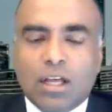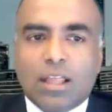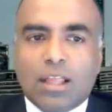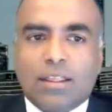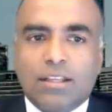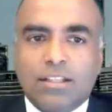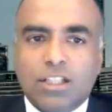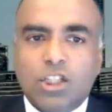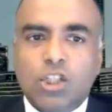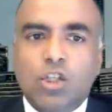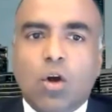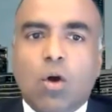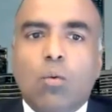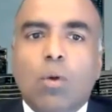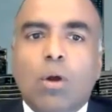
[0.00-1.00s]
This is a
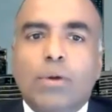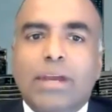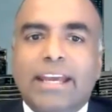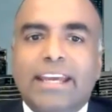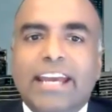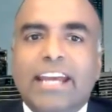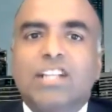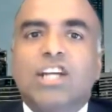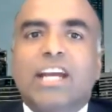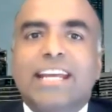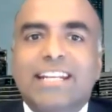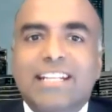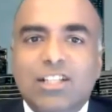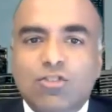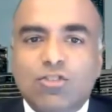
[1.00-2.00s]
show where we engage
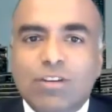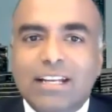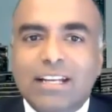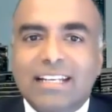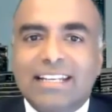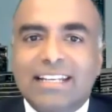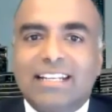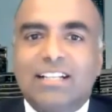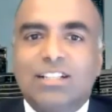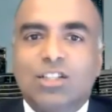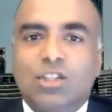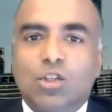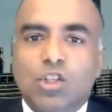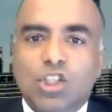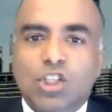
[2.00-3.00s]
industry leaders
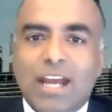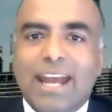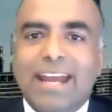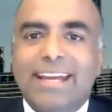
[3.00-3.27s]
to share